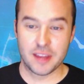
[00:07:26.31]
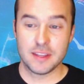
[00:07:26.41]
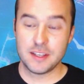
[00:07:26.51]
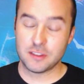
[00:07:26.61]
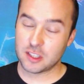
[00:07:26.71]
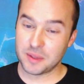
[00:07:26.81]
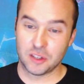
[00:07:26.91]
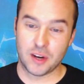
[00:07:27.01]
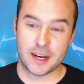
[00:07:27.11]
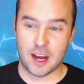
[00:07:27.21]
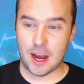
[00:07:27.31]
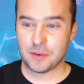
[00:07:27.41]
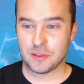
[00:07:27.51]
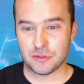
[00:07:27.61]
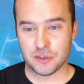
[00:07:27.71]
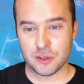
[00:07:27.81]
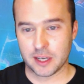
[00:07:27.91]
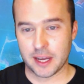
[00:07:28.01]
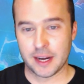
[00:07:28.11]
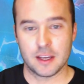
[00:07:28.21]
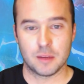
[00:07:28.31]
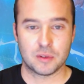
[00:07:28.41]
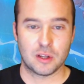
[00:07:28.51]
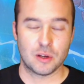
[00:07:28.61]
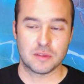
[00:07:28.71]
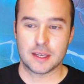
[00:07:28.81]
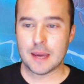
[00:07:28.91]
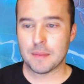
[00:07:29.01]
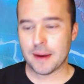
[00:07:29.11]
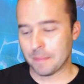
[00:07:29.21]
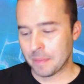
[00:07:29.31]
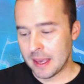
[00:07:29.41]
and these are going to be great options for you to kind of help close the game out.